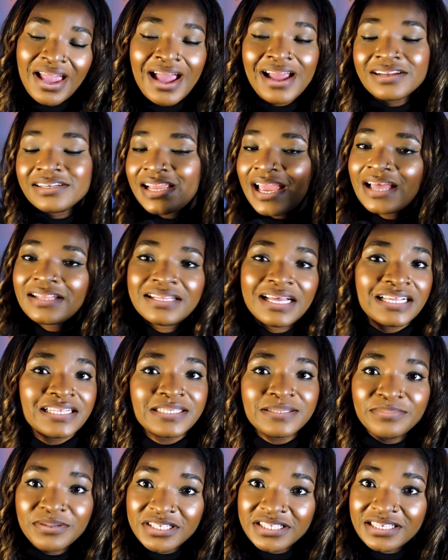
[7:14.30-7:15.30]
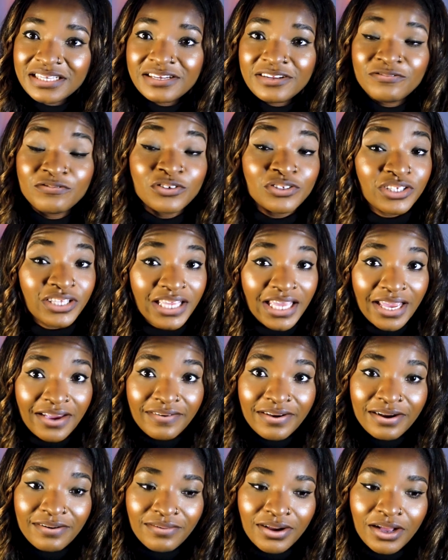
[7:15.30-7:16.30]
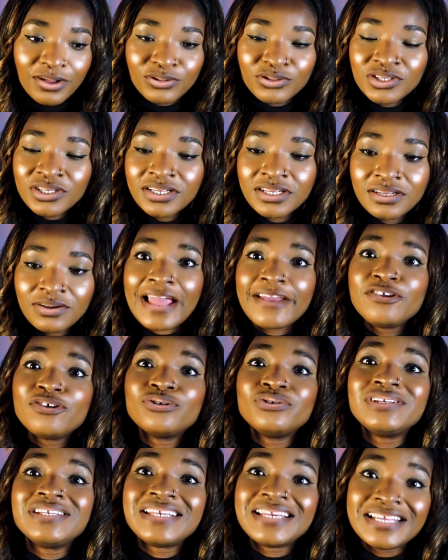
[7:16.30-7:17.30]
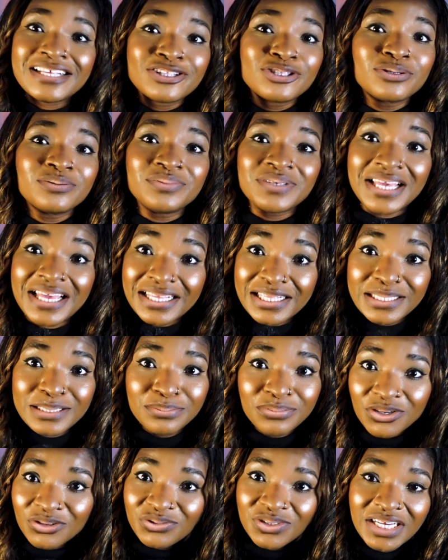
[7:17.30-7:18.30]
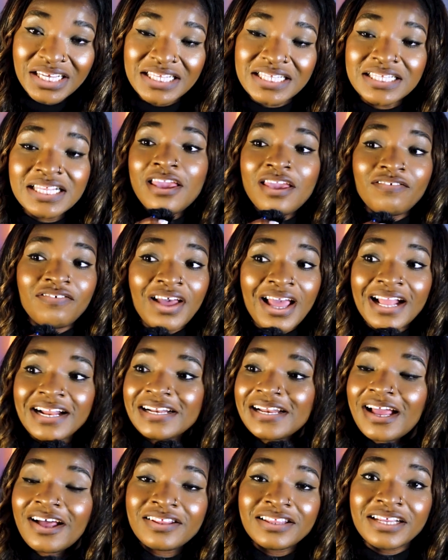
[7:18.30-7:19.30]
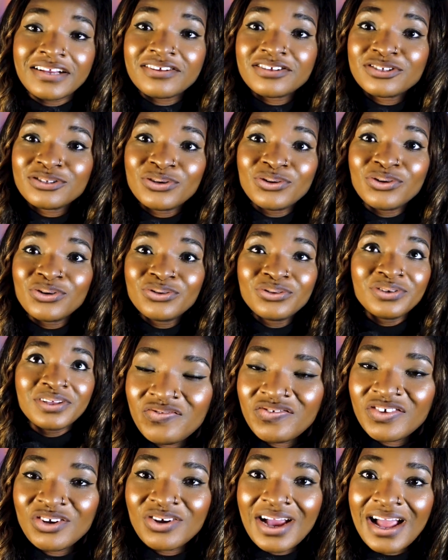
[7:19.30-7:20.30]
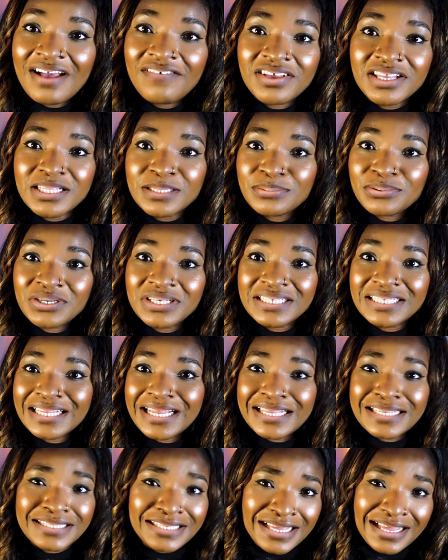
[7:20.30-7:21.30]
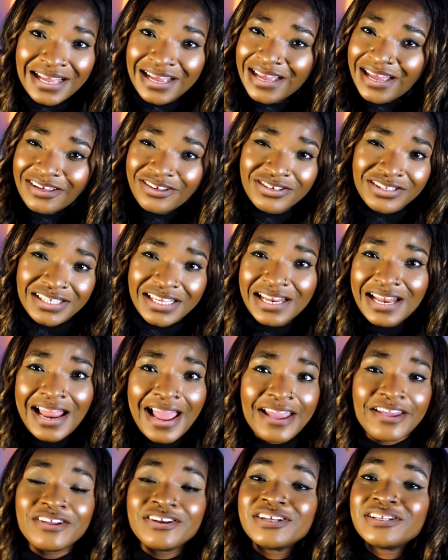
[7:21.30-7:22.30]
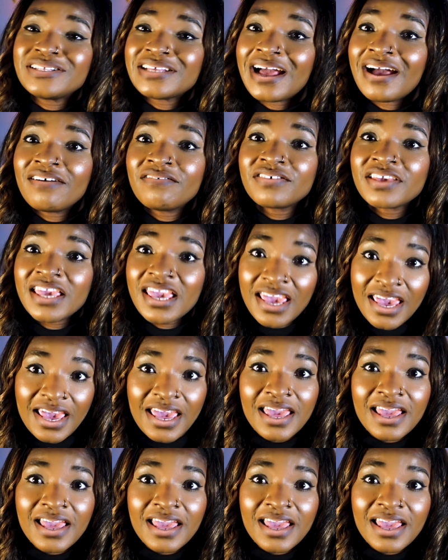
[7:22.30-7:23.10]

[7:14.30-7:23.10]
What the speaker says: And yeah, that's basically for the carer route. And you need to be experienced. In fact, now there is no, if you don't have experience, you can still hire you. You need to have care